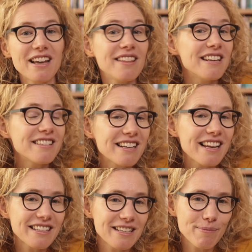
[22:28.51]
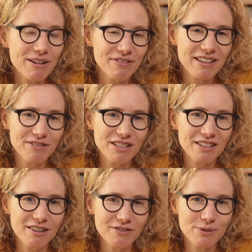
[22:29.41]
and then selected my favourites
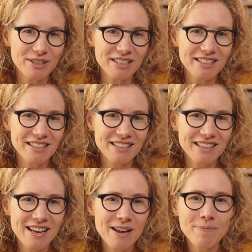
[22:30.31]
afterwards.